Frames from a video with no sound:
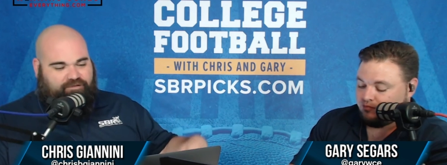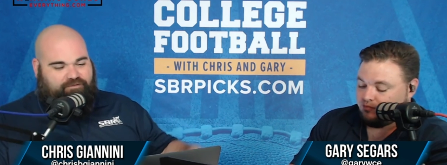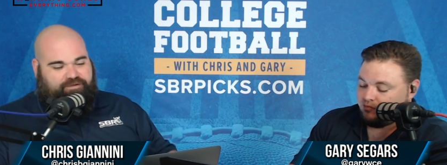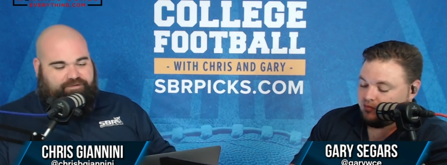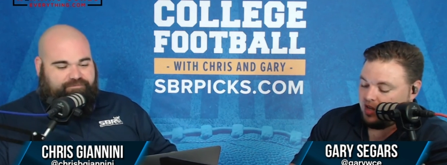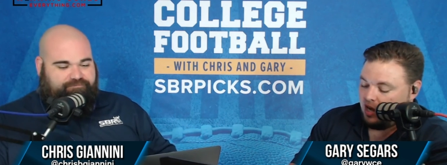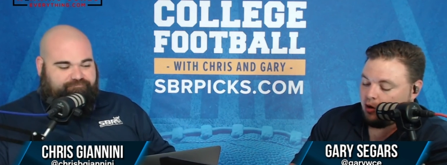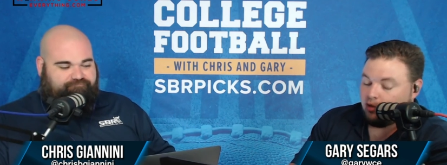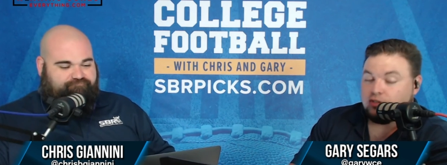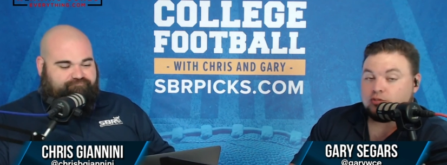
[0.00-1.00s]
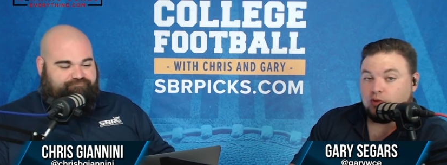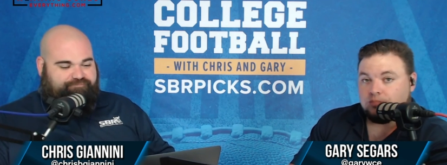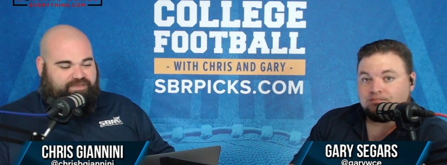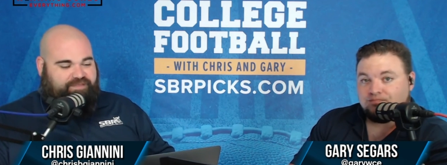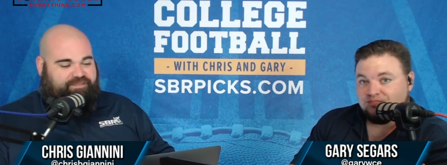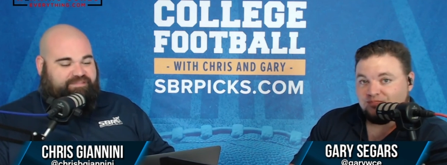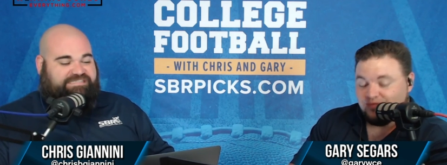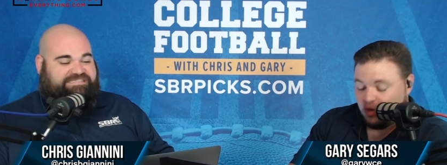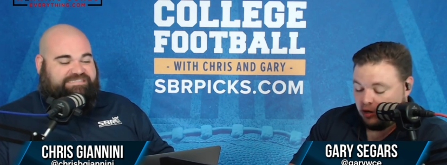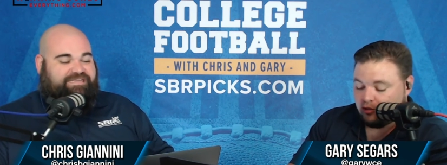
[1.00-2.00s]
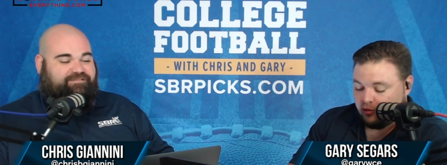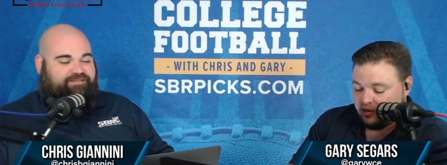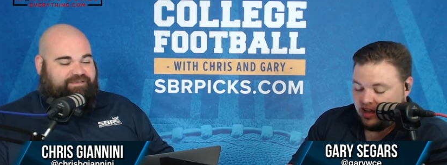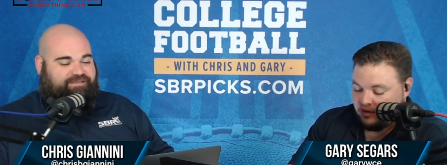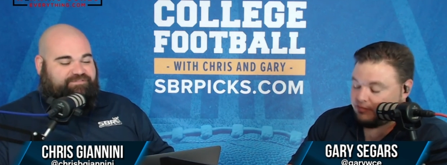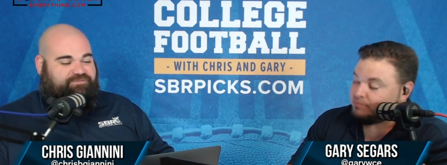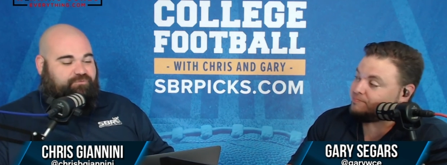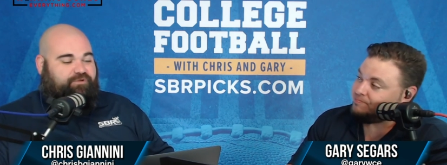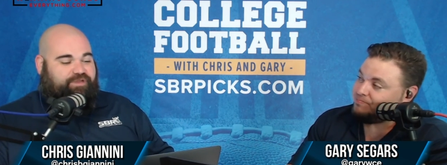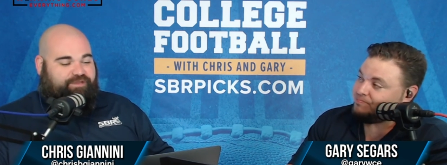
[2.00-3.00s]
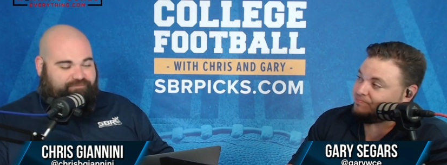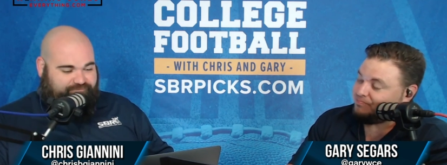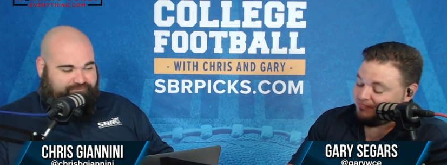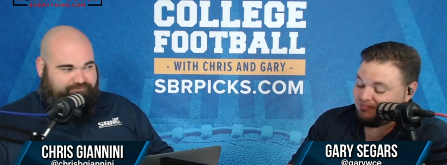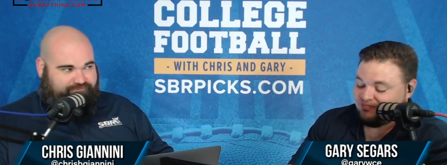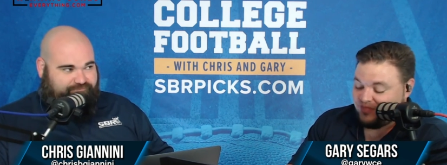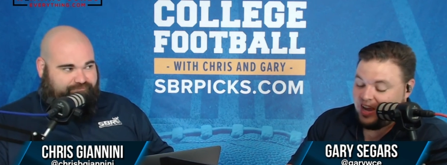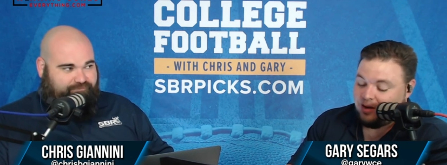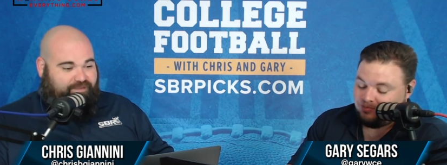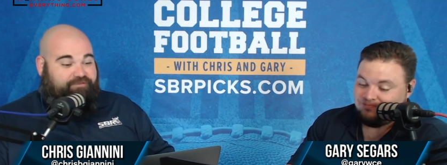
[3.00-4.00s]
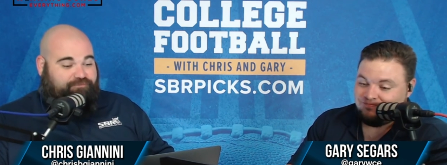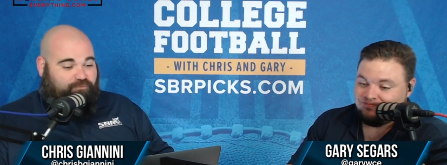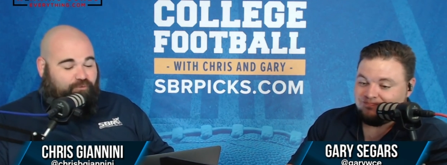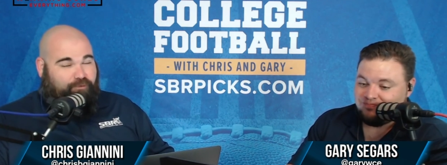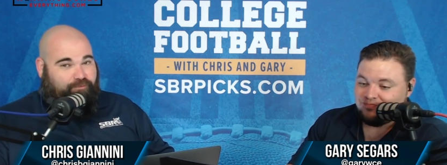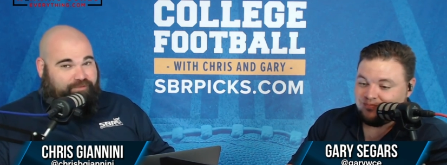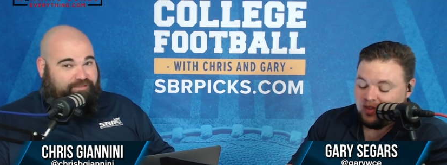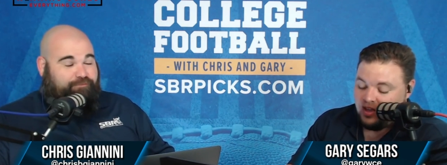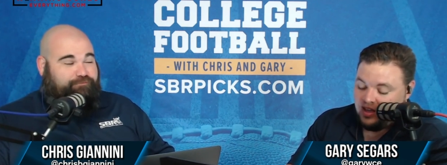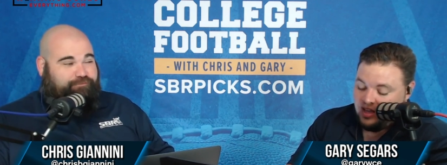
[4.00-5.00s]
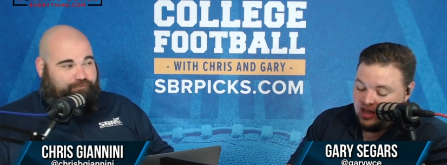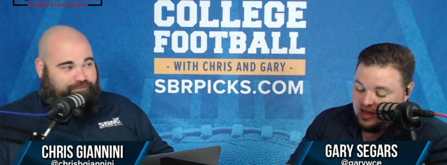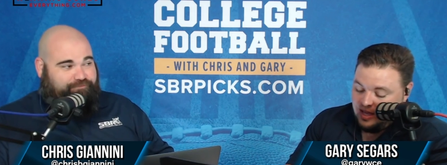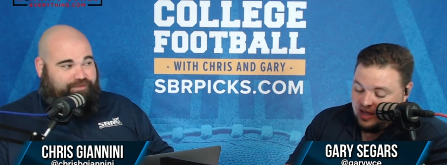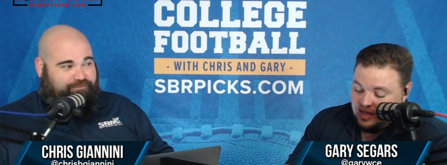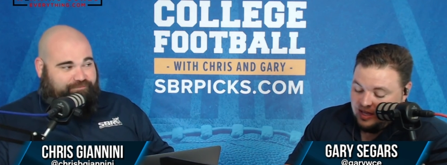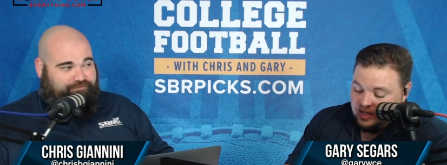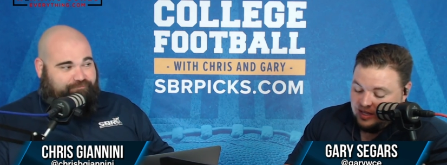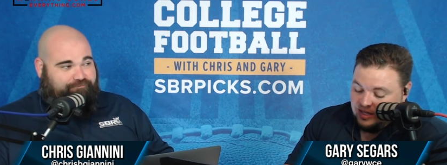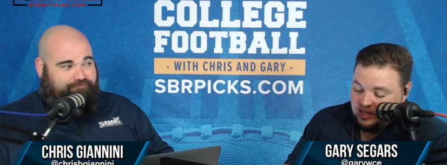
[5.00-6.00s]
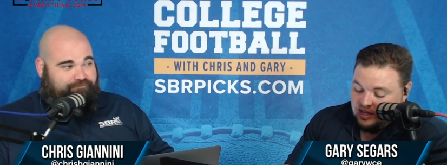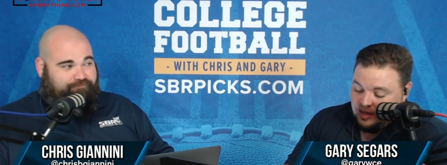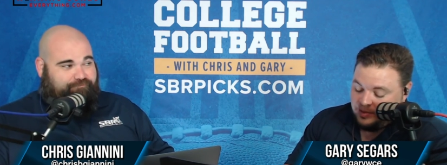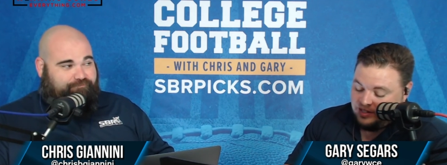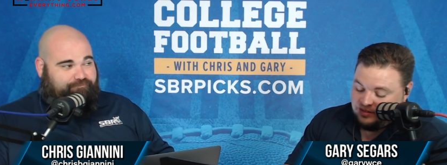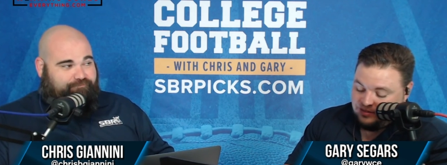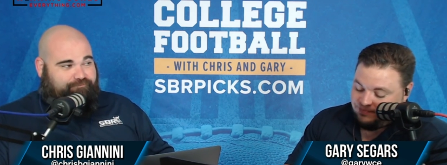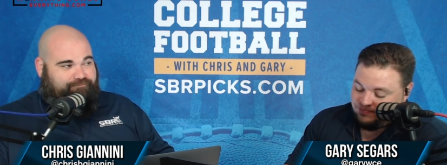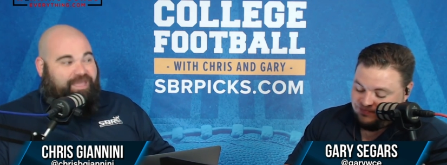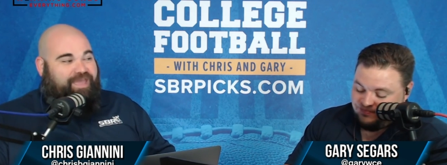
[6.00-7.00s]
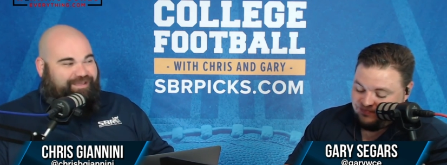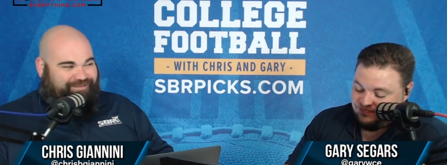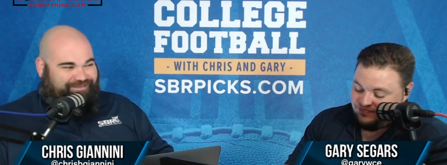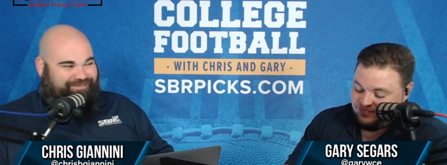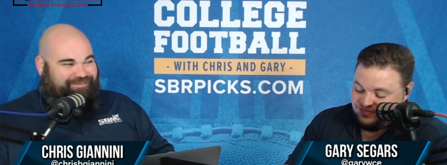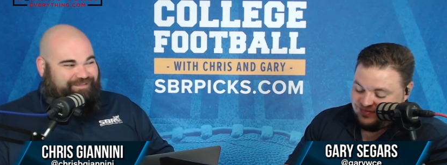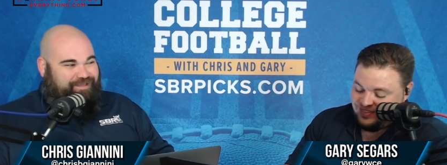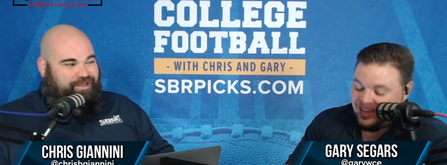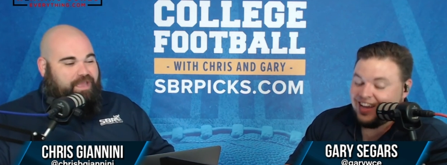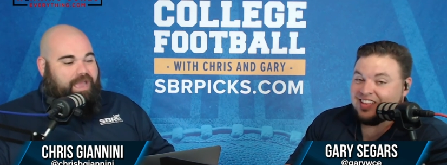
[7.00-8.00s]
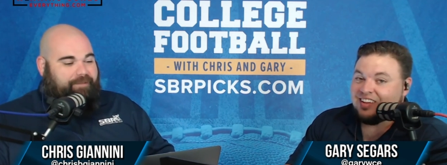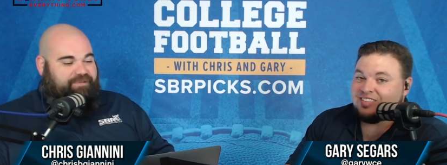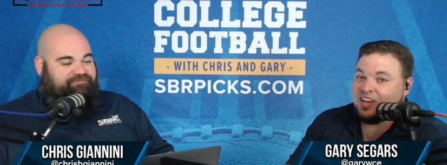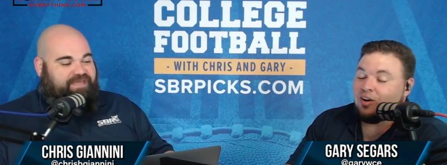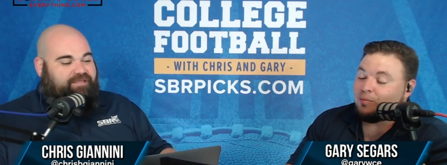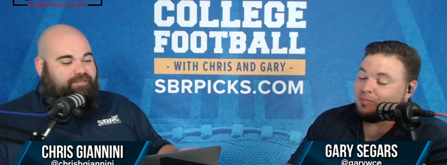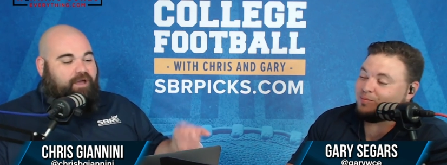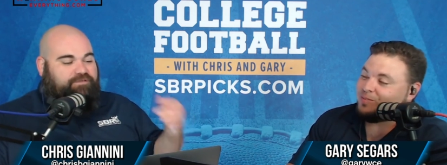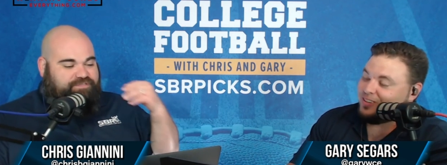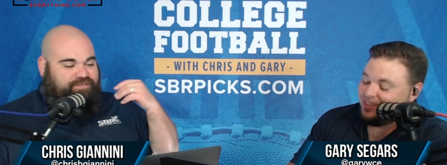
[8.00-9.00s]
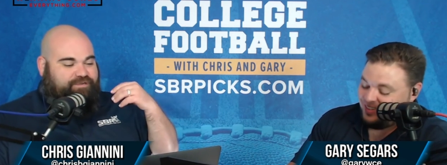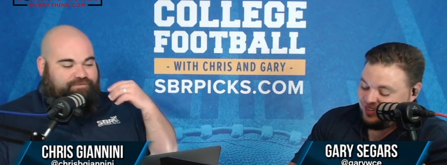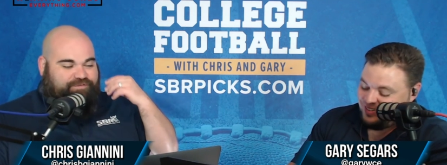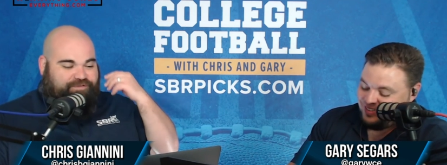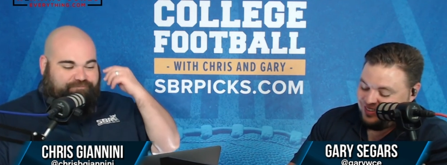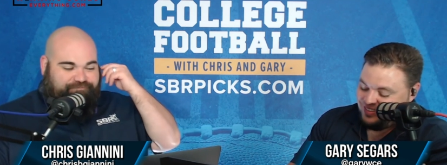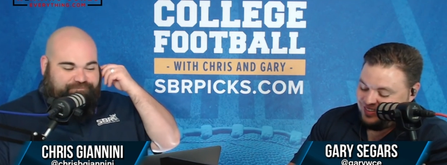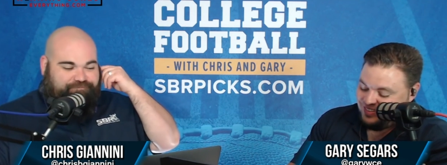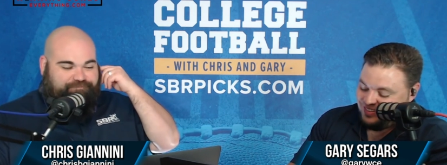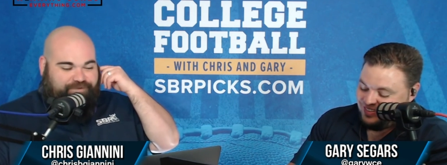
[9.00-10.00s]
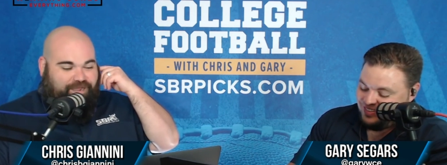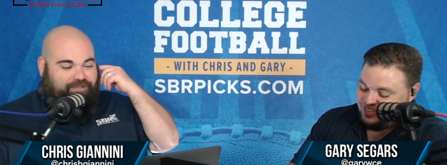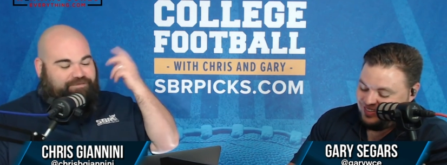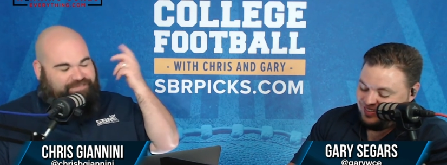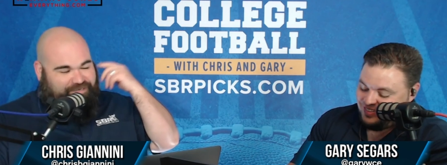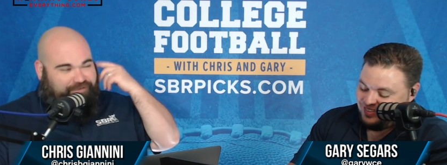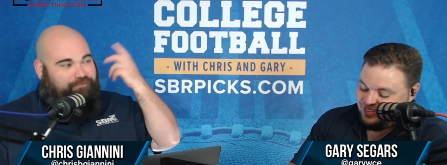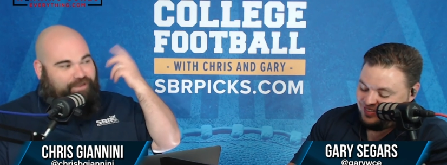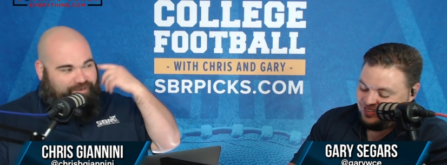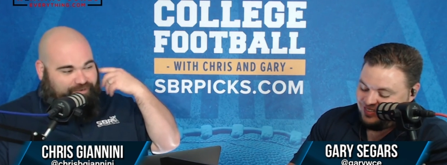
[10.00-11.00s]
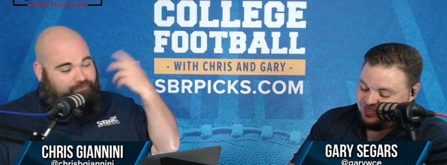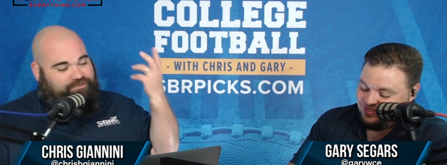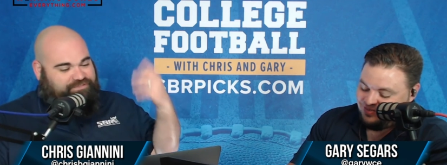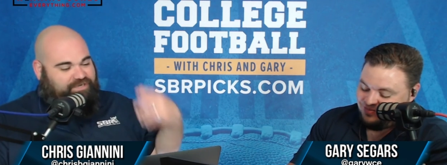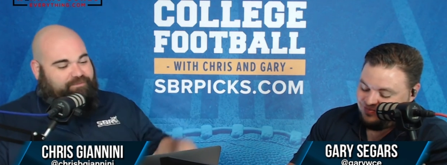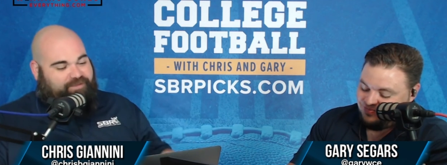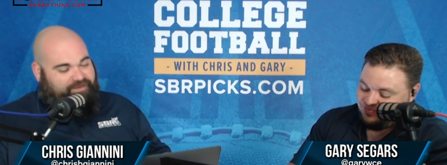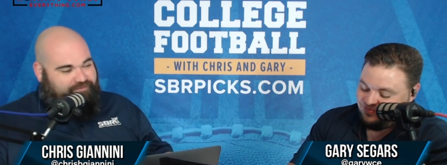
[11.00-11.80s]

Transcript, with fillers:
Speaker 1: under. I'll go under as well. I think this under three and a half is three. Yeah. And there's a world where they lose two of those games.
Speaker 2: I mean, it.
Speaker 1: Like they, I mean, they if are, they lost to, to Colorado State and UConn, it wouldn't shock me.